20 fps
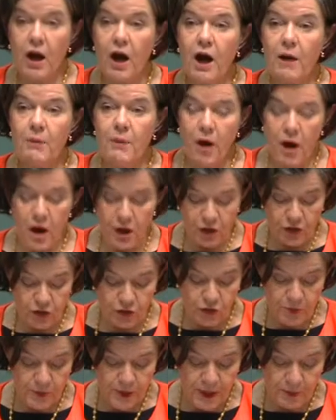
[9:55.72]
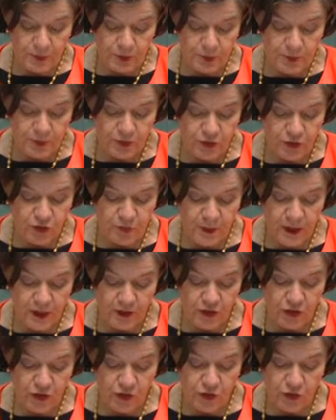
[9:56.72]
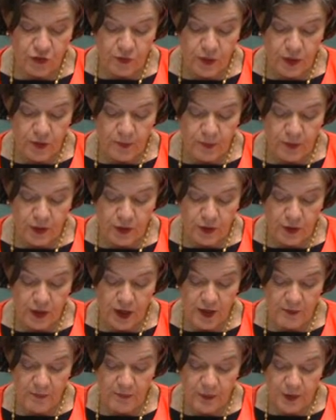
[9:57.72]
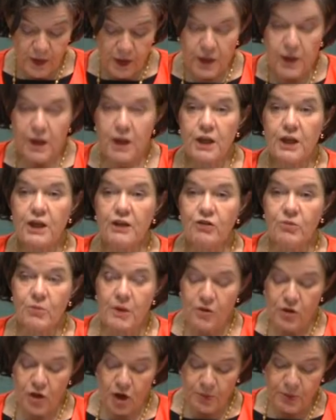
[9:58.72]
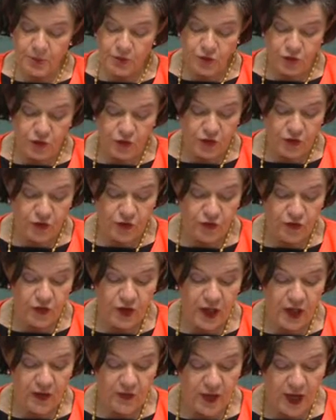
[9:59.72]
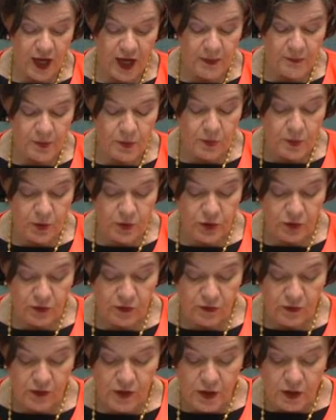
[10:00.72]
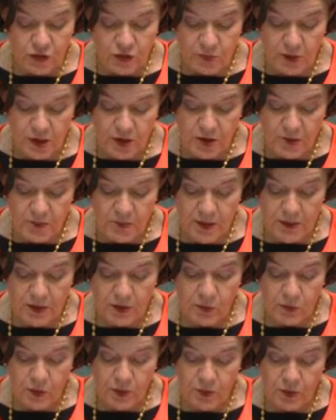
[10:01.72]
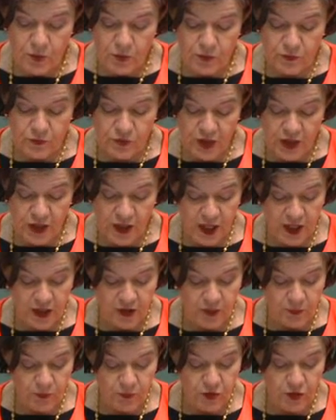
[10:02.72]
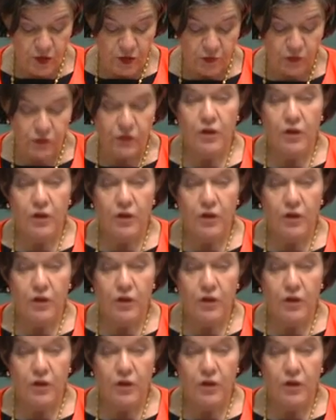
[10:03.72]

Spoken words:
I'm honoured to be able to participate in this program. It gives me the opportunity to see how the Army works, to meet the men and women who have dedicated themselves